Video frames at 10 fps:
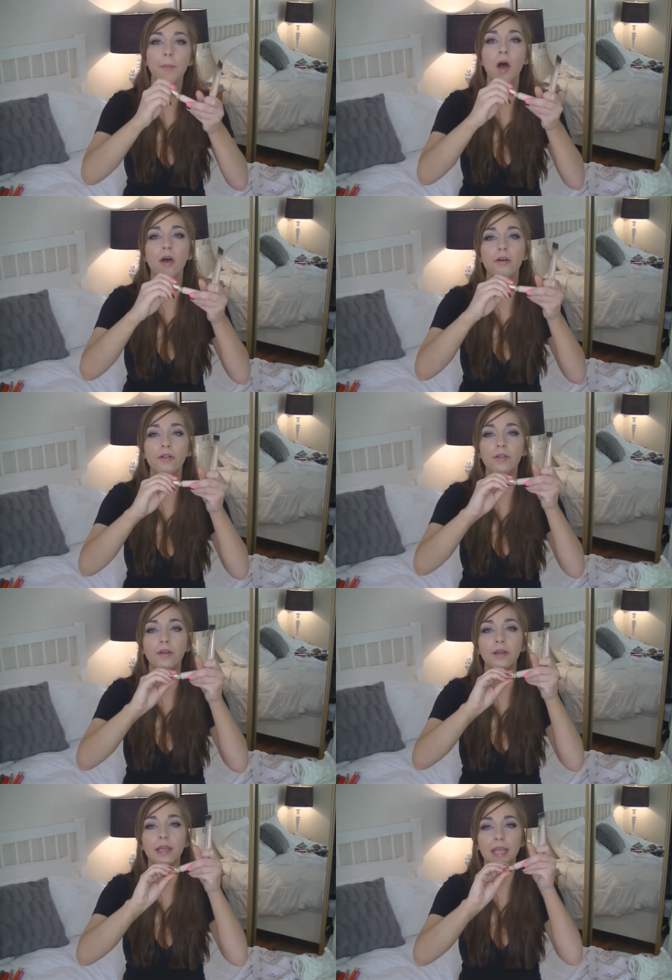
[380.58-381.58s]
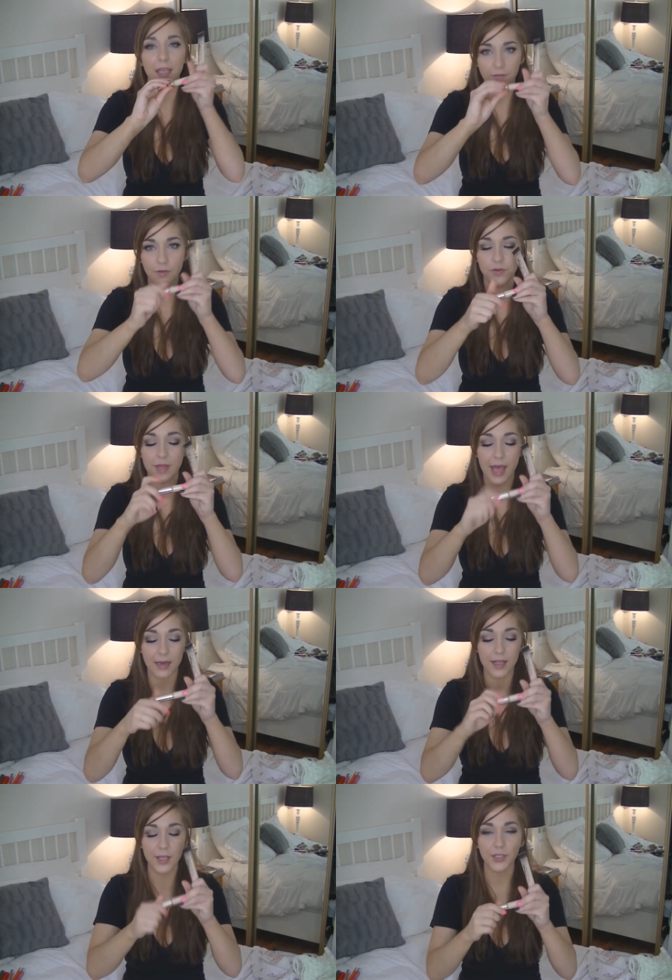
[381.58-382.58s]
bottle if you do that.
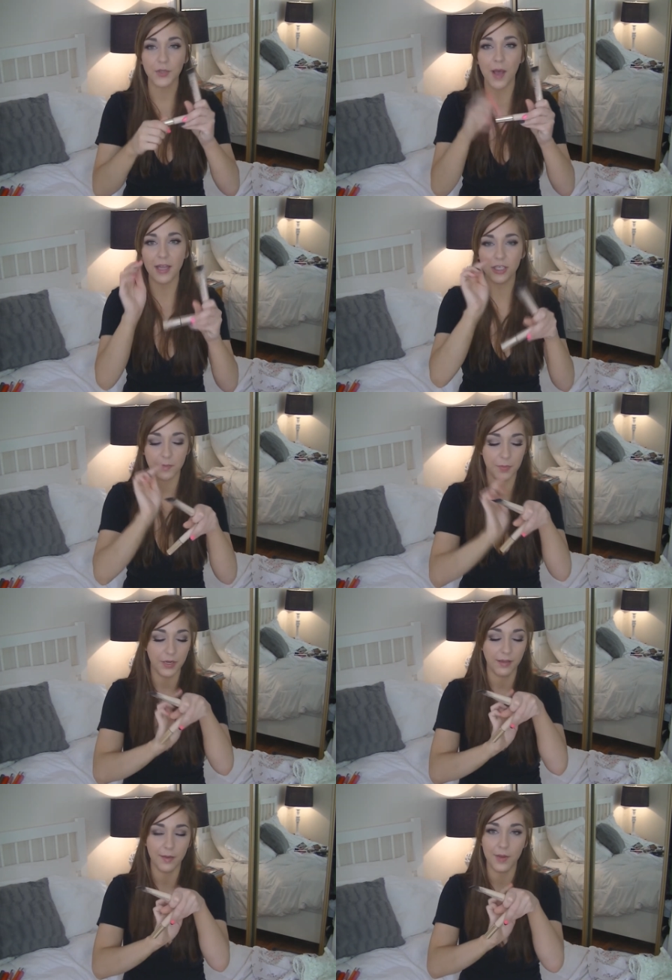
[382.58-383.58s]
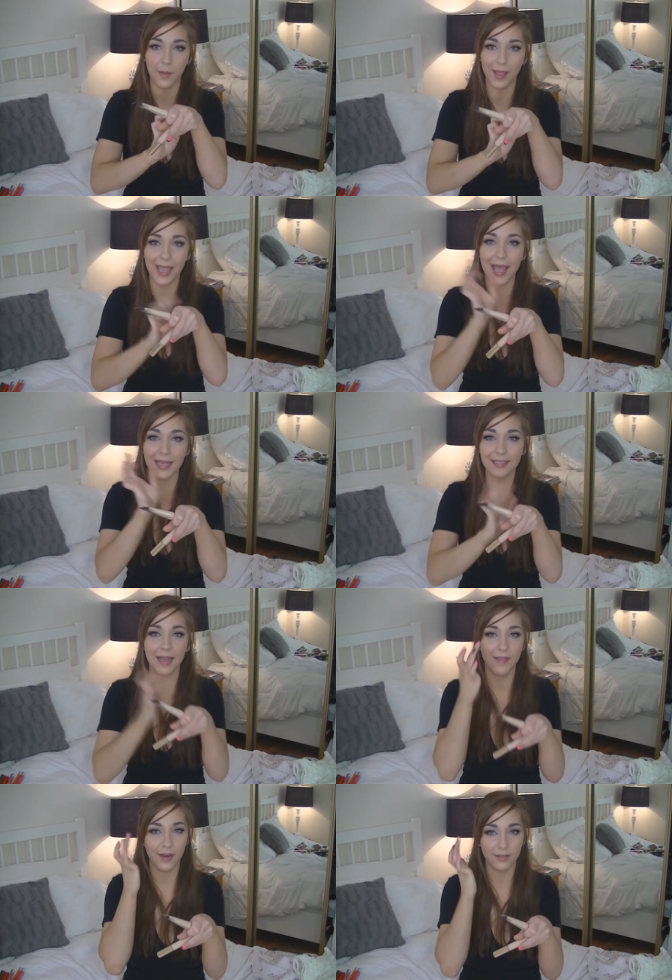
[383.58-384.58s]
So I just put a little bit on my hand
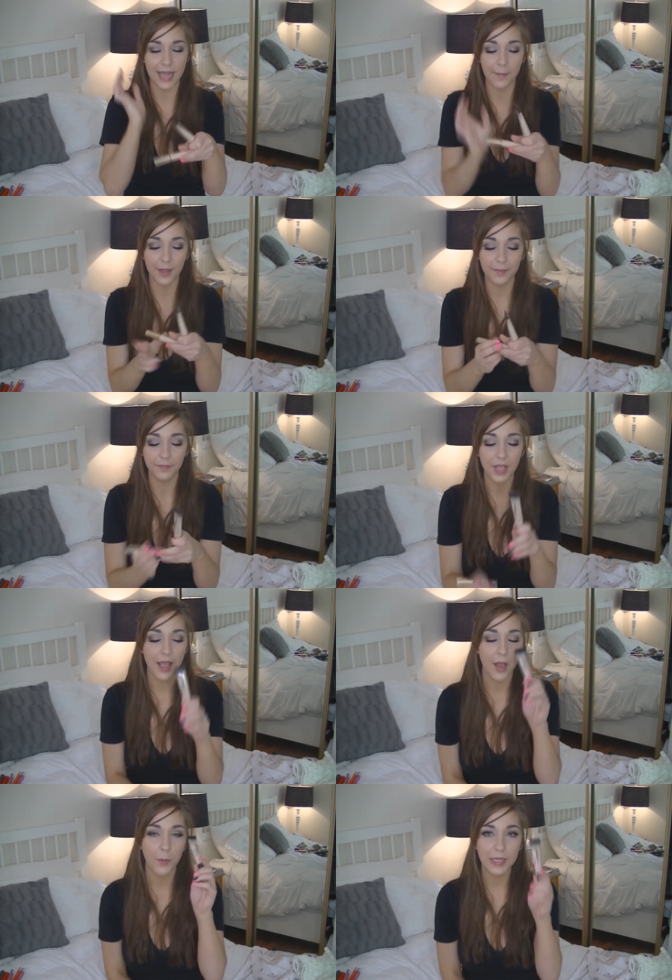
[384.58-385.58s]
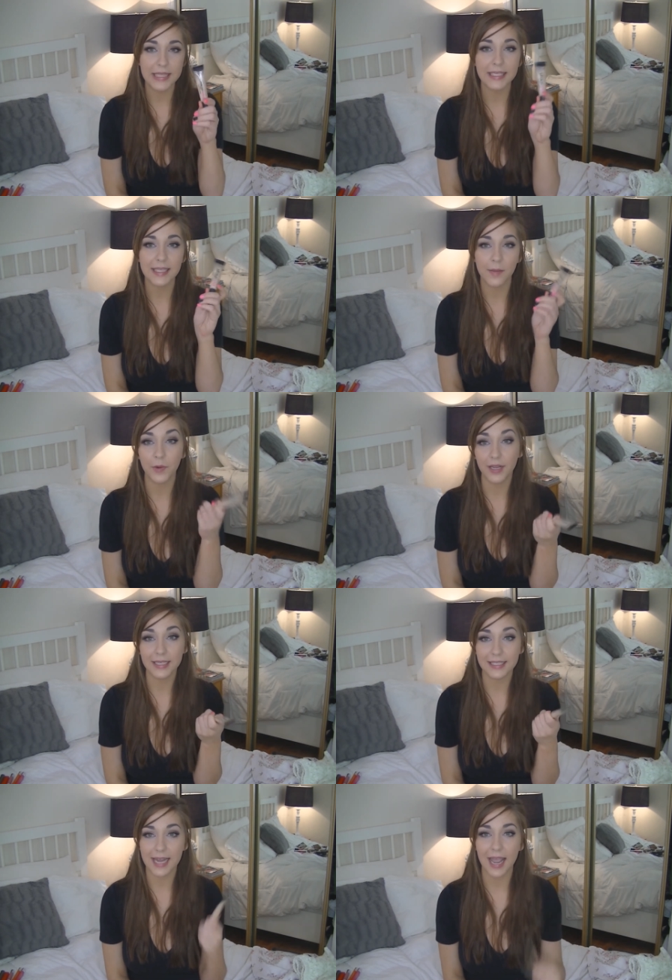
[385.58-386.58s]
and then I'll tap it. With this, I'm wearing
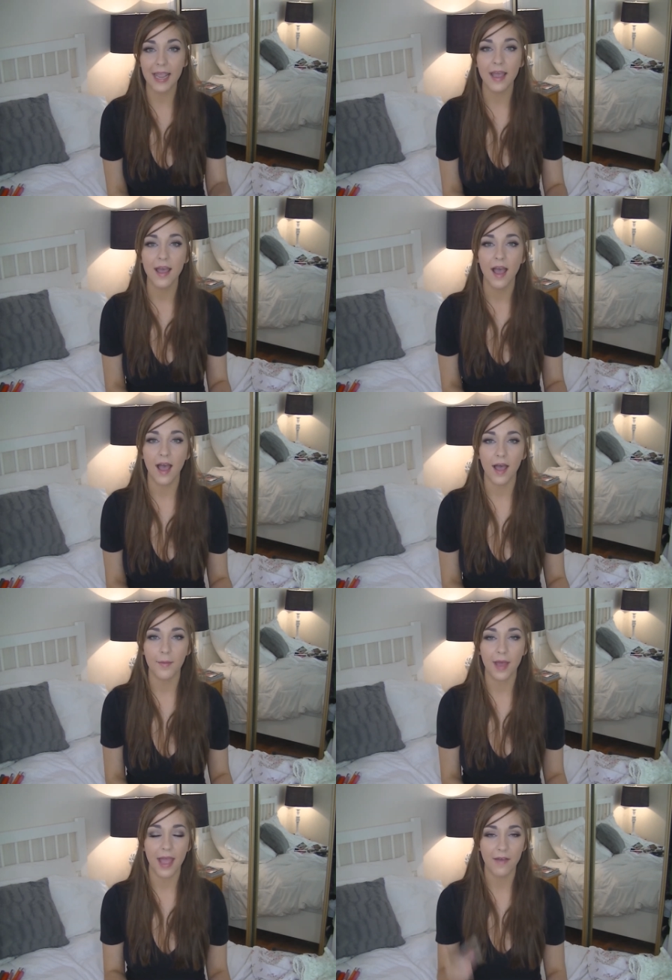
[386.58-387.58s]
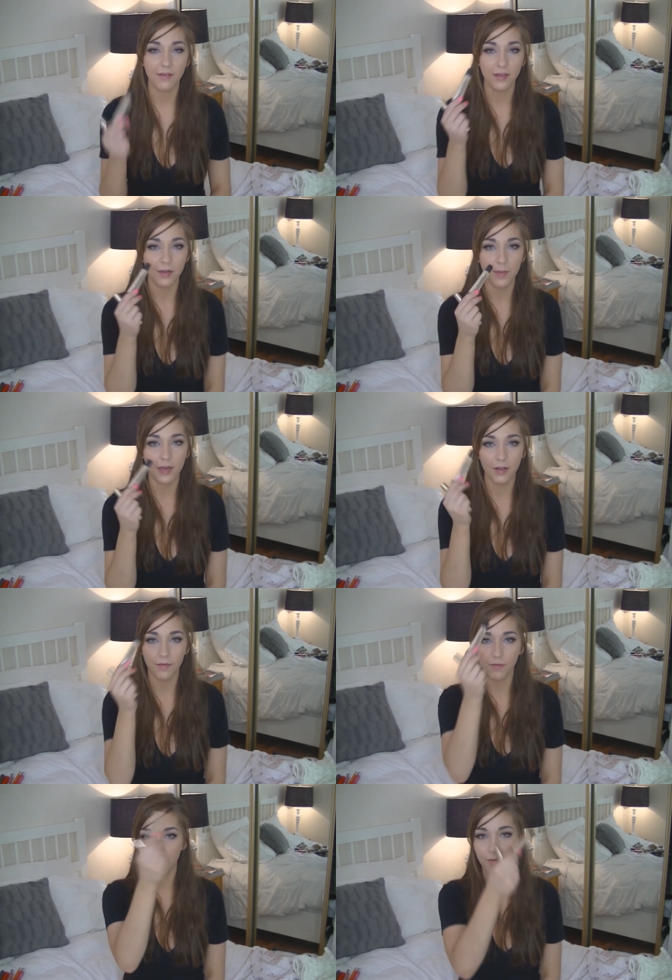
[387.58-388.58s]
it today. I have a little bit
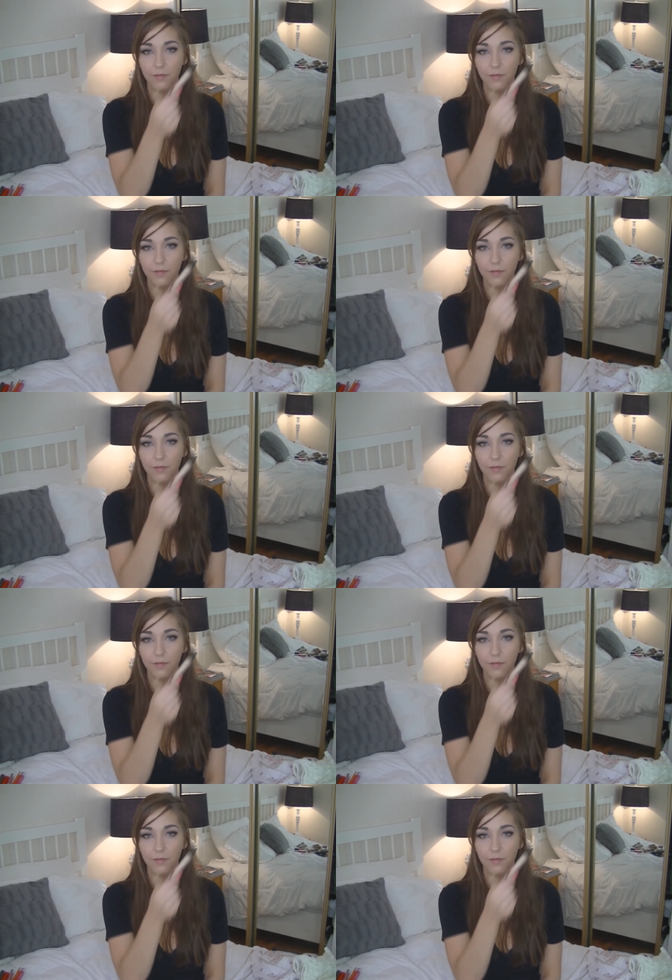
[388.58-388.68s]
of